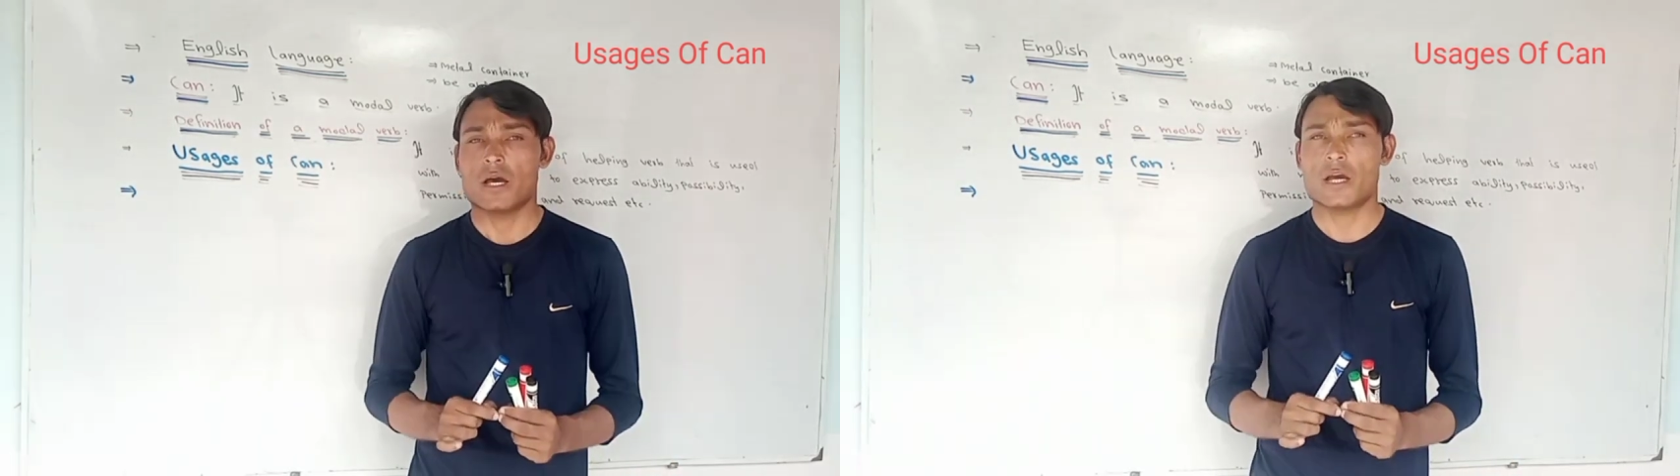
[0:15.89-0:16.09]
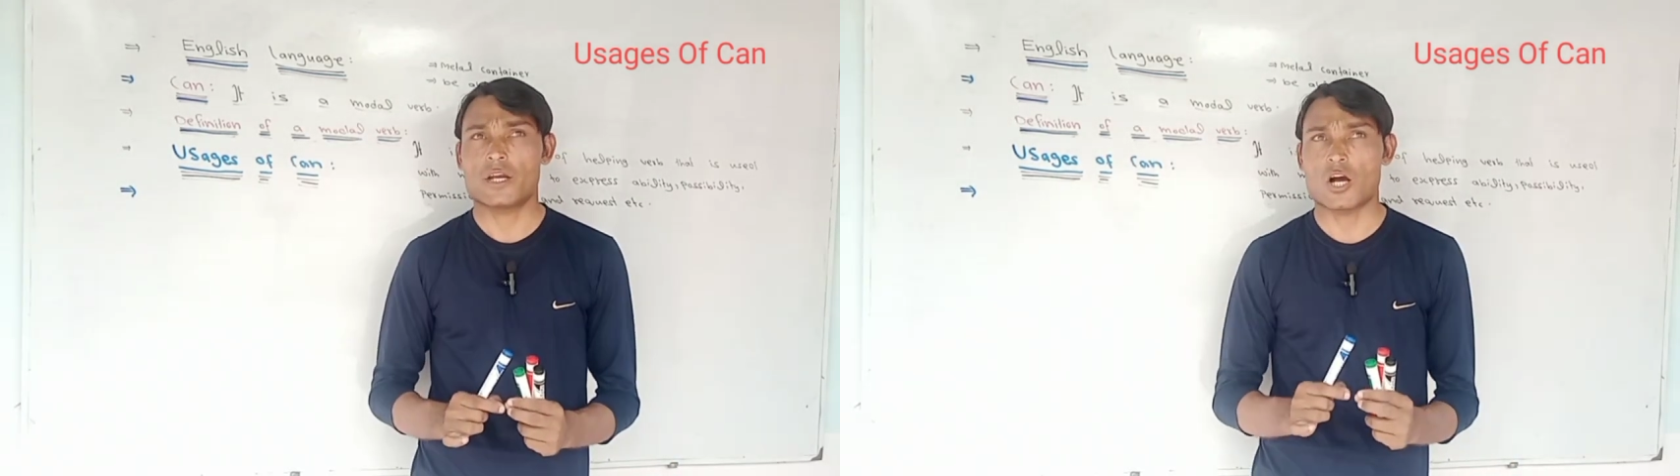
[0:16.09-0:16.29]

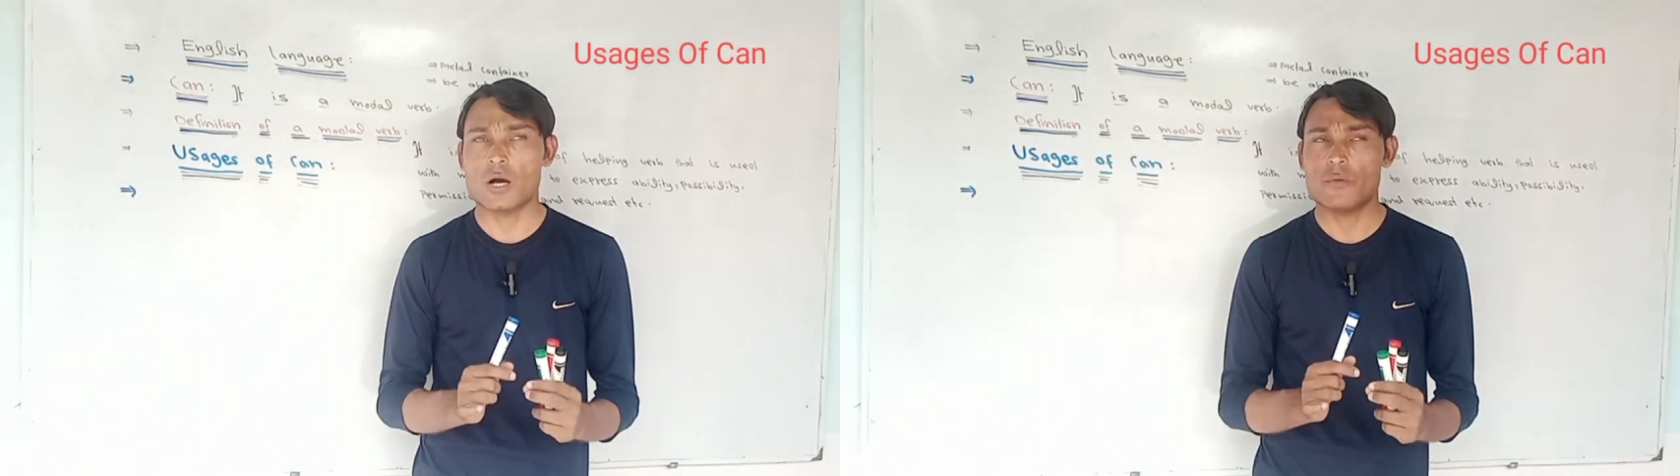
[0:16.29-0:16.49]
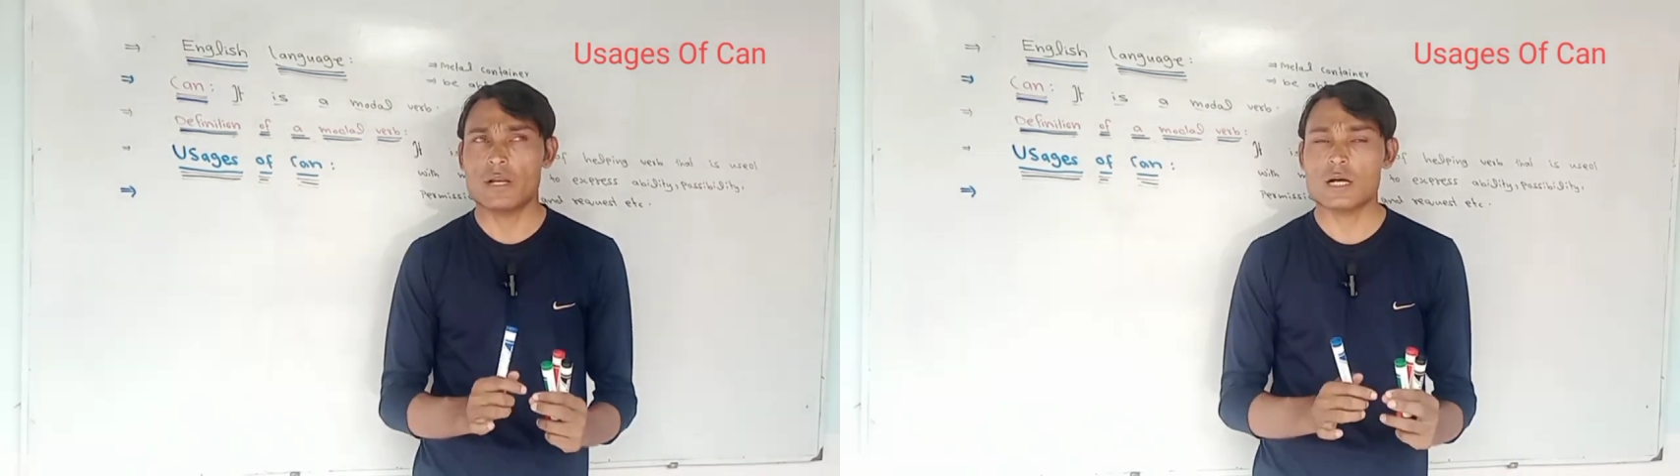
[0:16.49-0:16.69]
and
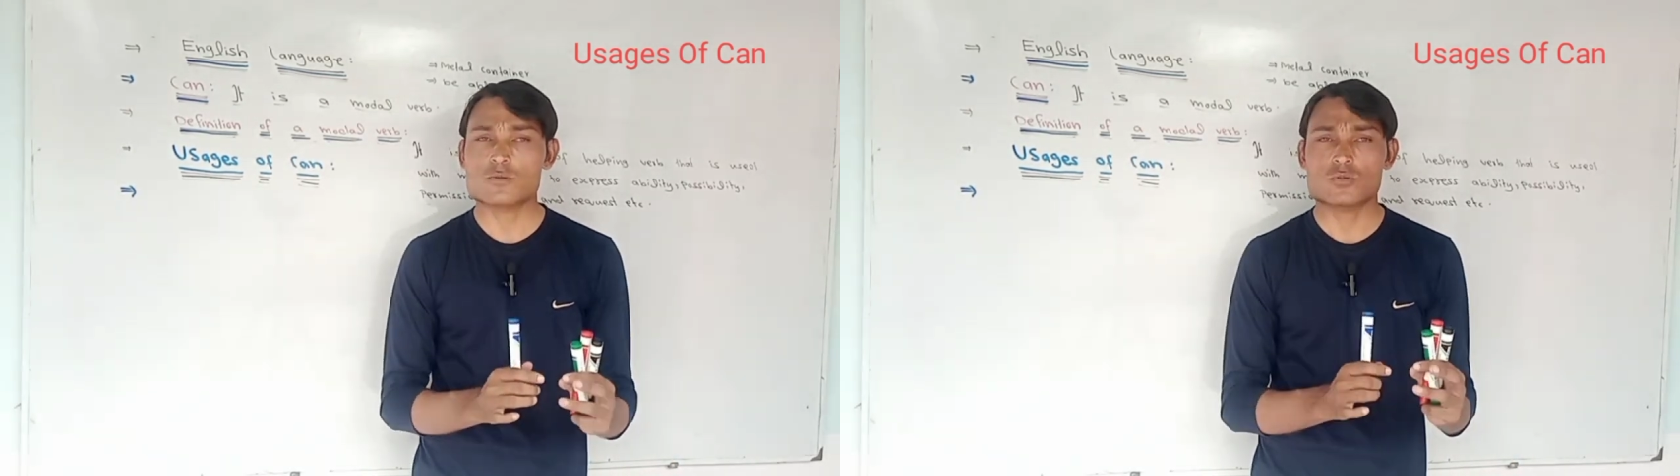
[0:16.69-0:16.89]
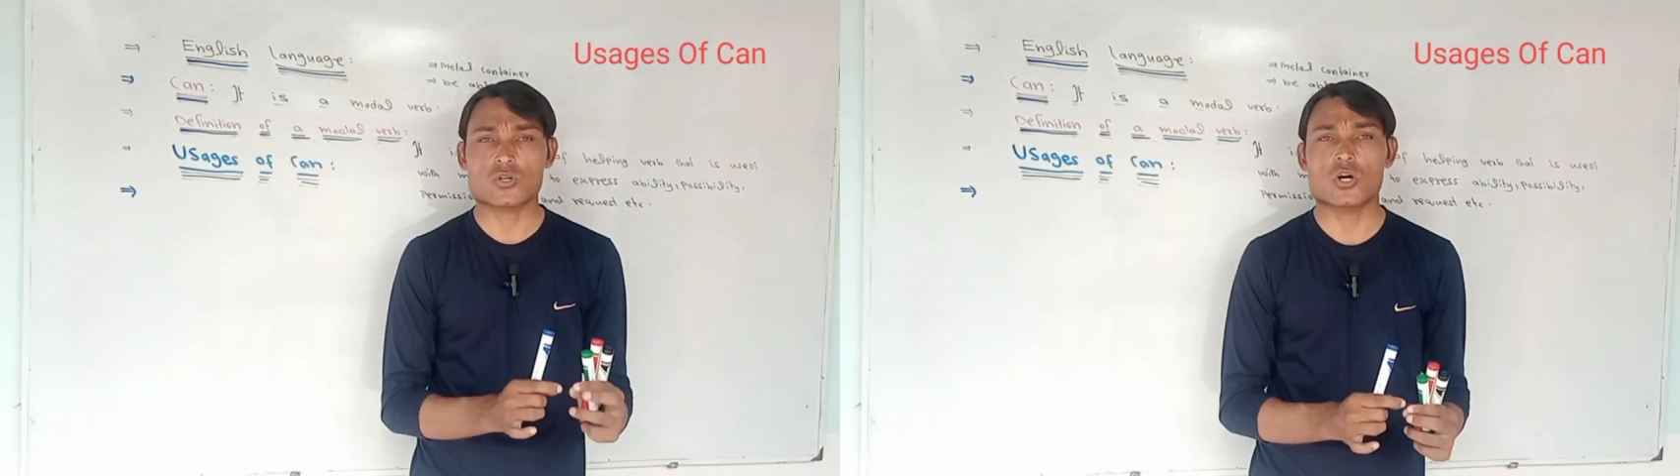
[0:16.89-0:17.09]
I will
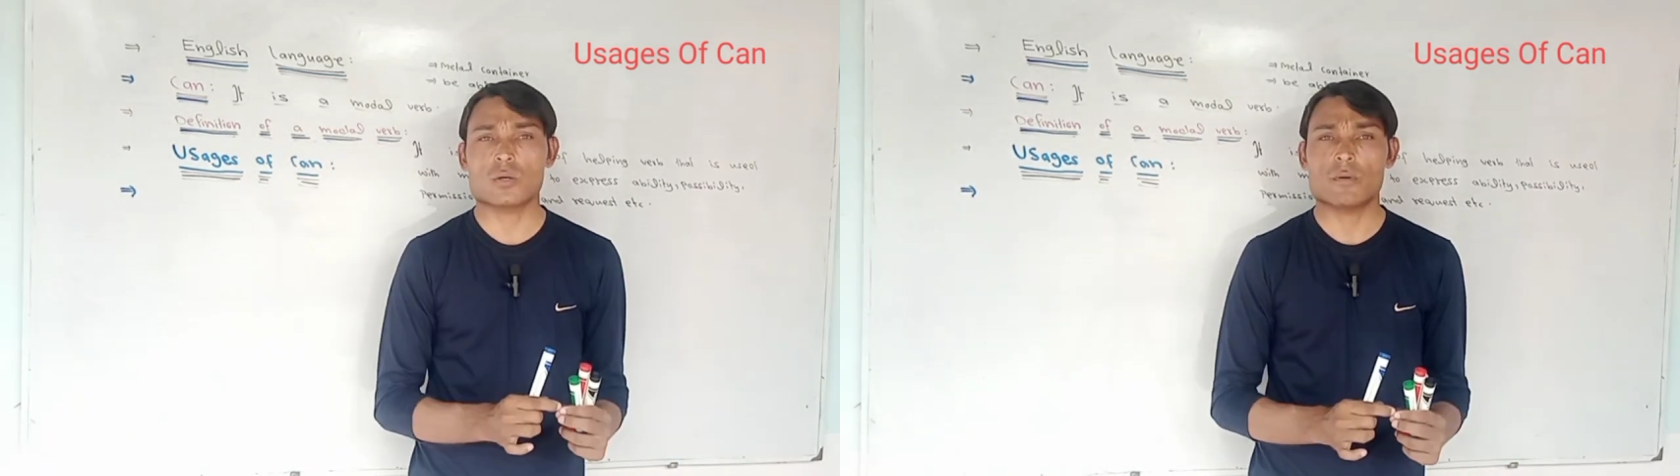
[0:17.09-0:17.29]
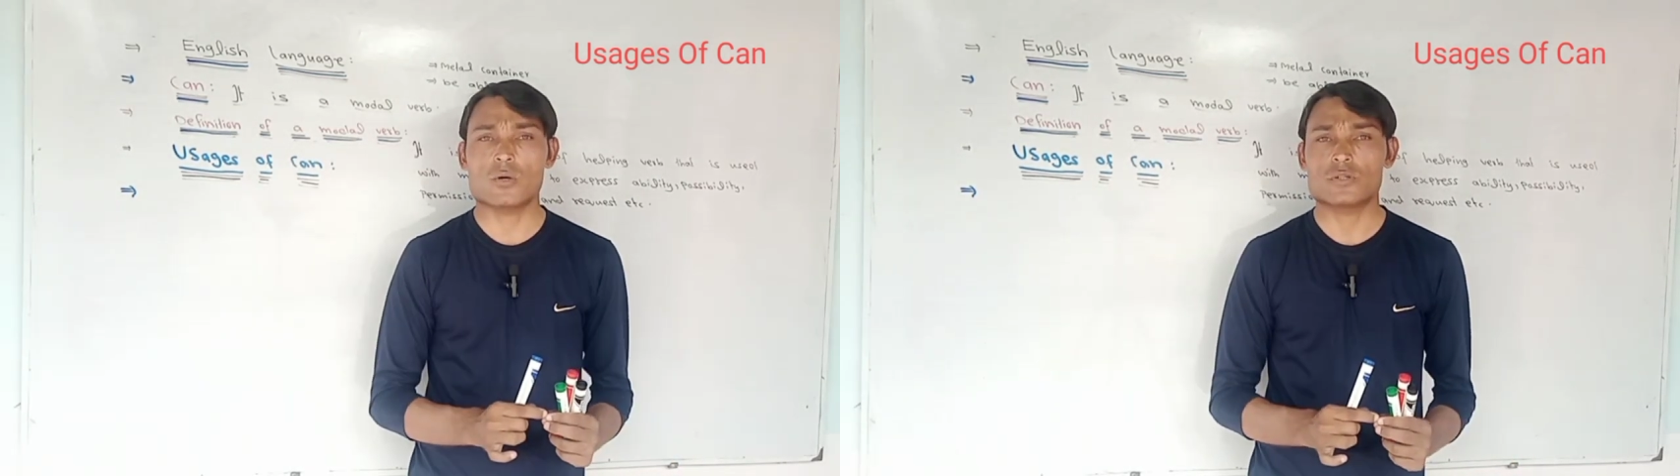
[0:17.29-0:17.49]
also
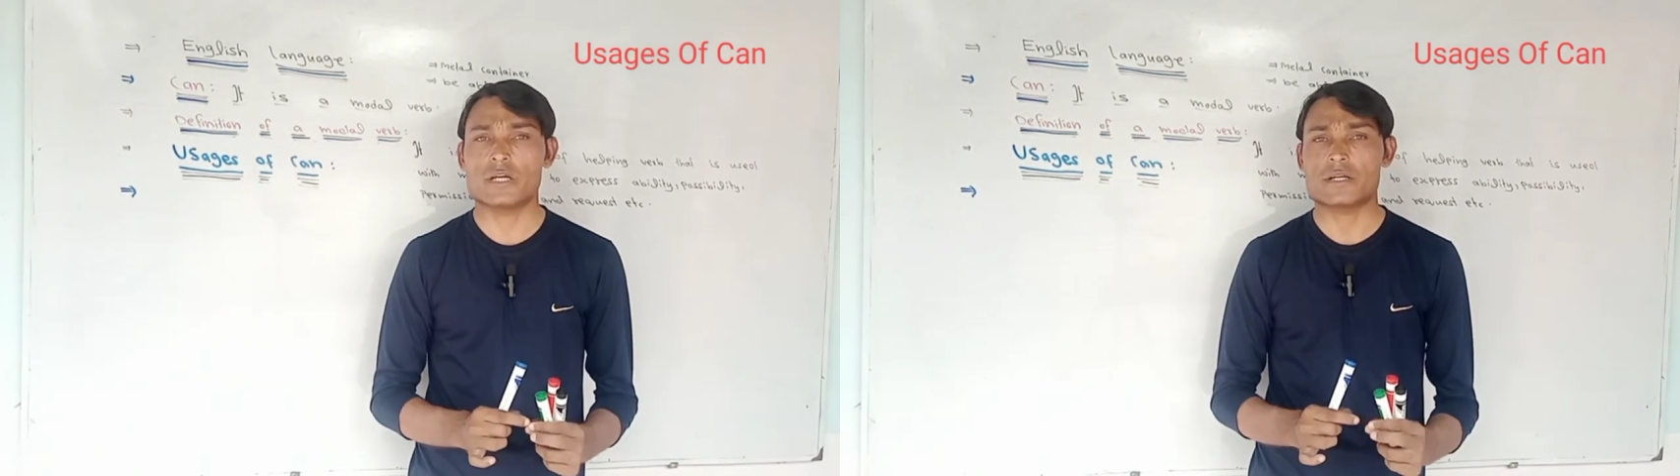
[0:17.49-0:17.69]
talk about